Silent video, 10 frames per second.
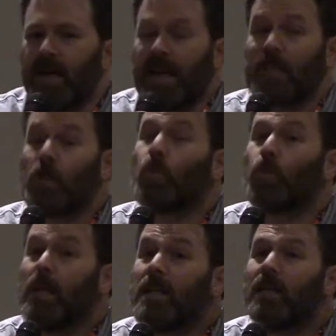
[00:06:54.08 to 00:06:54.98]
It's a
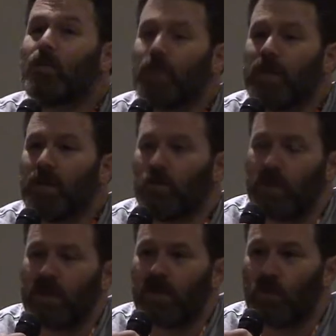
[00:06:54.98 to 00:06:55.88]
really, really,
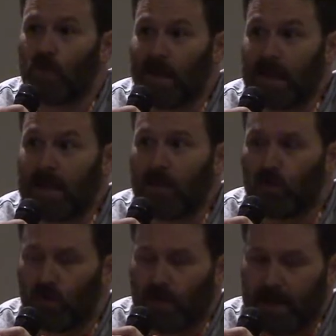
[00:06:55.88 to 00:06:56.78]
really, really,
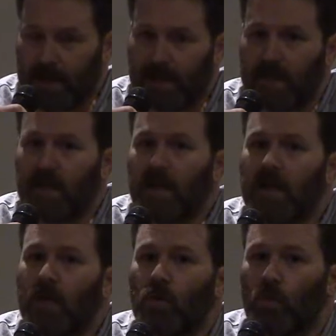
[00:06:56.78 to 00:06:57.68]
really,
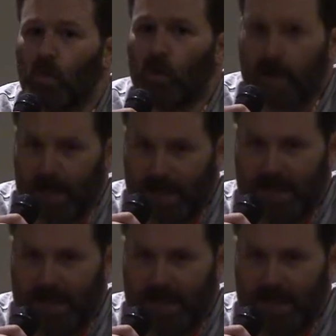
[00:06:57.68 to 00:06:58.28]
really